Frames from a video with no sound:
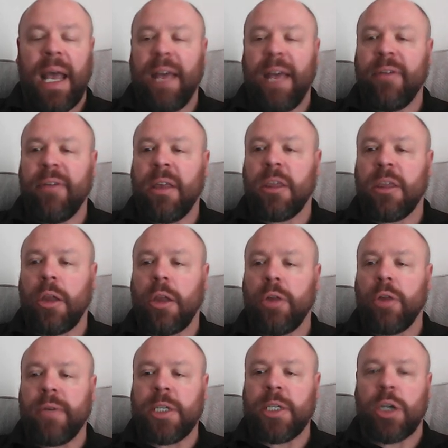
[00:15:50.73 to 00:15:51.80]
heavy
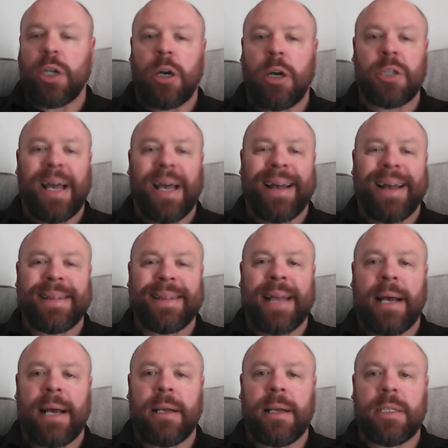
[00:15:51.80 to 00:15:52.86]
thundery showers at
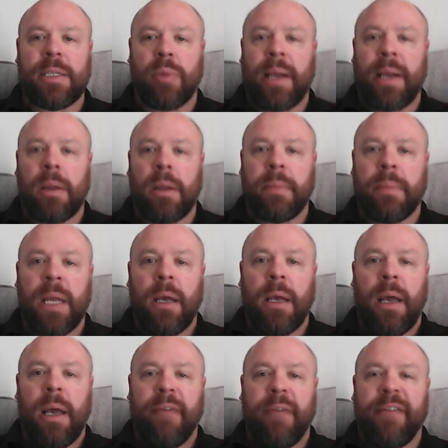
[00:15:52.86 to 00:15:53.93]
that as well.
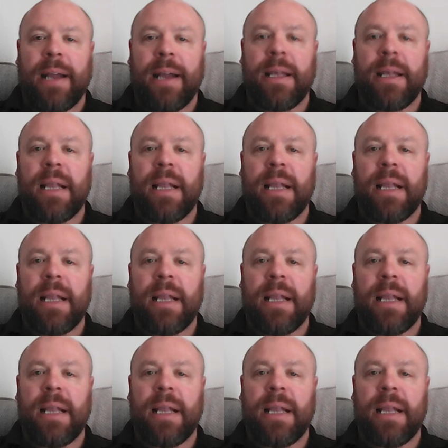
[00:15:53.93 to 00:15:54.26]
Finally,